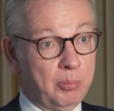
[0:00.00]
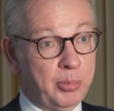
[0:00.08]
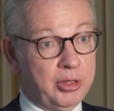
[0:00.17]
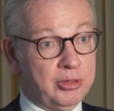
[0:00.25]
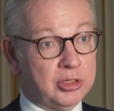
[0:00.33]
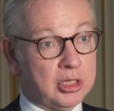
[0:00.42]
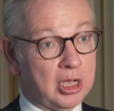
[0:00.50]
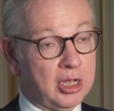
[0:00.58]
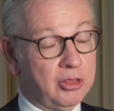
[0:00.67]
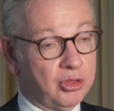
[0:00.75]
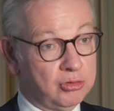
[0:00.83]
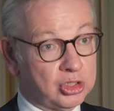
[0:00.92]
But
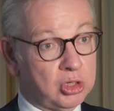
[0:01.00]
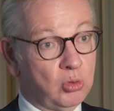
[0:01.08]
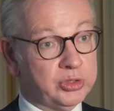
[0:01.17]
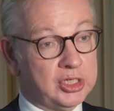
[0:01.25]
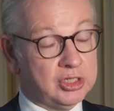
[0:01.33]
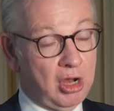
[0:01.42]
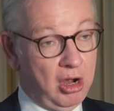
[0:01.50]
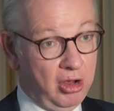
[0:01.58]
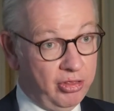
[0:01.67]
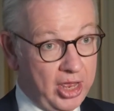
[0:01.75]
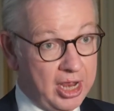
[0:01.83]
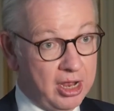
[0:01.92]
those clauses
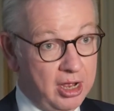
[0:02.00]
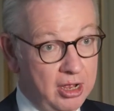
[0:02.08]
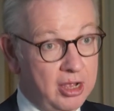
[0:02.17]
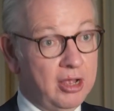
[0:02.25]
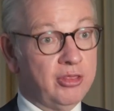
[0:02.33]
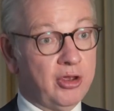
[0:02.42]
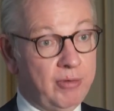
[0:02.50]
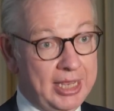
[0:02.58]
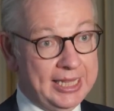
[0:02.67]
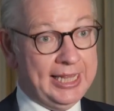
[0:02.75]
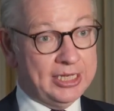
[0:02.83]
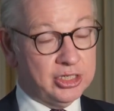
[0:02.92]
are there. They're
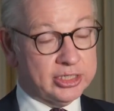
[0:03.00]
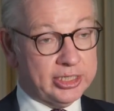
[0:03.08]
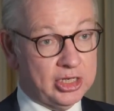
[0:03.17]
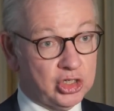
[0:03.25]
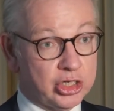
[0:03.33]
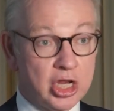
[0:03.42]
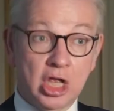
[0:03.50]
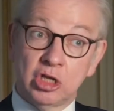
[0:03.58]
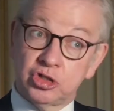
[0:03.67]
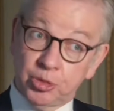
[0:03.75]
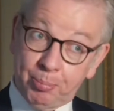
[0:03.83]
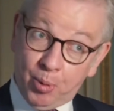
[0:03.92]
in legislation
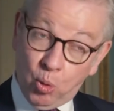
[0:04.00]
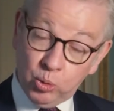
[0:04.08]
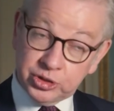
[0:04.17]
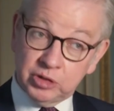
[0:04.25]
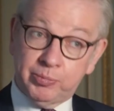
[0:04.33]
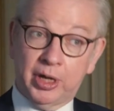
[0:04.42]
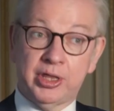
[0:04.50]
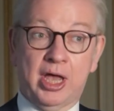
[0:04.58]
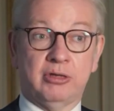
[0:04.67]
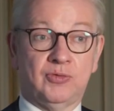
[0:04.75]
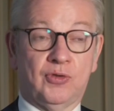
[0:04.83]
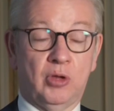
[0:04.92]
supported by the
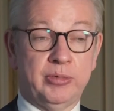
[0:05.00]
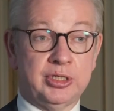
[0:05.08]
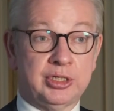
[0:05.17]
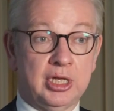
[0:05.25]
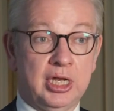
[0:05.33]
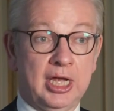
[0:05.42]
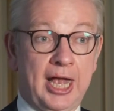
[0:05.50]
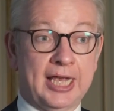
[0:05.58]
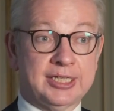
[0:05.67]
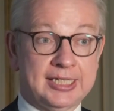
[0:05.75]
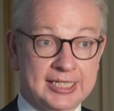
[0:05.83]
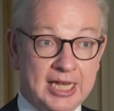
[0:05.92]
House of Commons
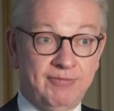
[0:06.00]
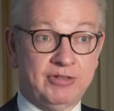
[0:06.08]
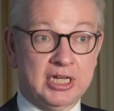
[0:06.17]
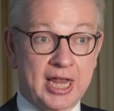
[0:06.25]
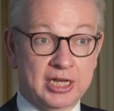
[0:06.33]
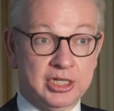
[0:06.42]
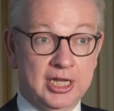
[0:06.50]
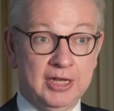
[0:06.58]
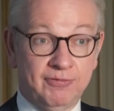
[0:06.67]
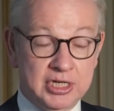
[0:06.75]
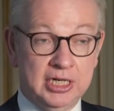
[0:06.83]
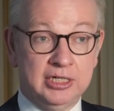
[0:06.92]
as a safety net,
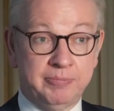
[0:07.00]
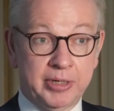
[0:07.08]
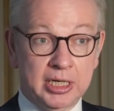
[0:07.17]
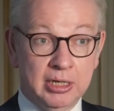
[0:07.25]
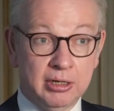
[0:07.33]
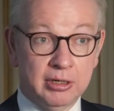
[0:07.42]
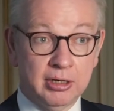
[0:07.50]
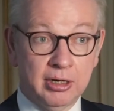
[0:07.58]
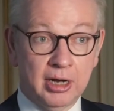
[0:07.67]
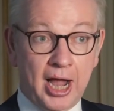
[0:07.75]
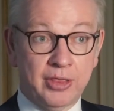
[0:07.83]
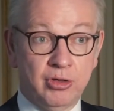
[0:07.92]
if need be,
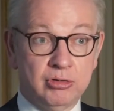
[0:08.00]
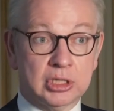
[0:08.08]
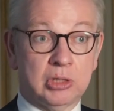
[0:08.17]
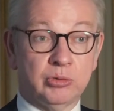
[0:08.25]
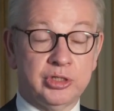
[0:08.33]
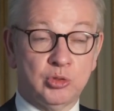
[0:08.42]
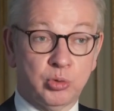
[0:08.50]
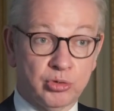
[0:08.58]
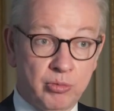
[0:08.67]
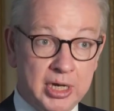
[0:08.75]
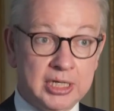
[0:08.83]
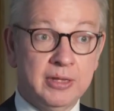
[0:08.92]
and those clauses will
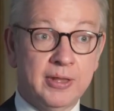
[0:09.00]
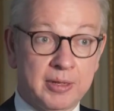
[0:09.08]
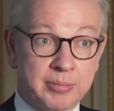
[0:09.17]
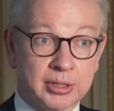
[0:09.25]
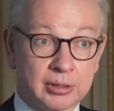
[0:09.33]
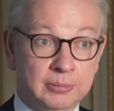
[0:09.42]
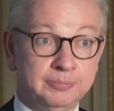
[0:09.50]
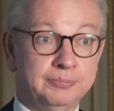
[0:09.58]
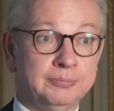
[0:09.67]
remain in that bill.